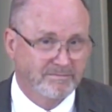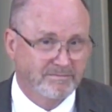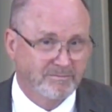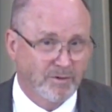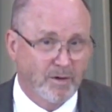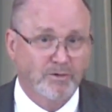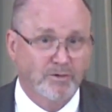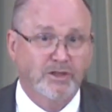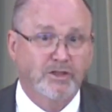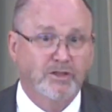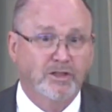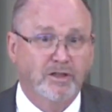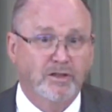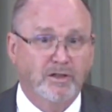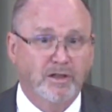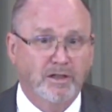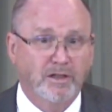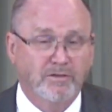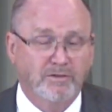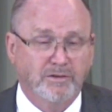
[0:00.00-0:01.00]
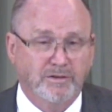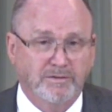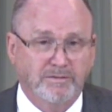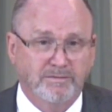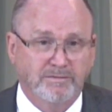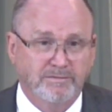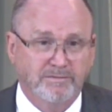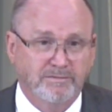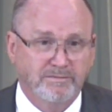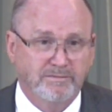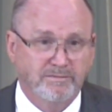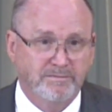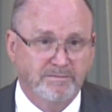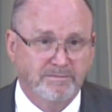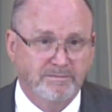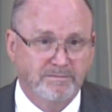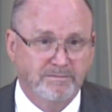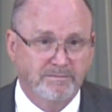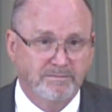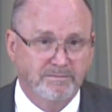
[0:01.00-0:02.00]
What was his conclusion?
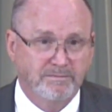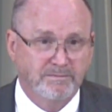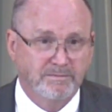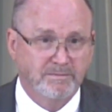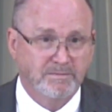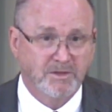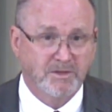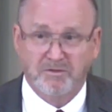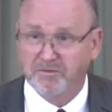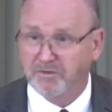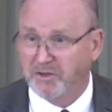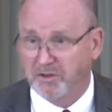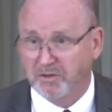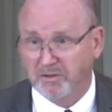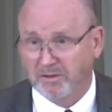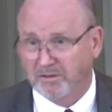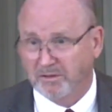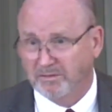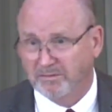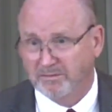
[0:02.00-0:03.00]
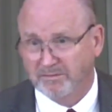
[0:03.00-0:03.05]
It's futile,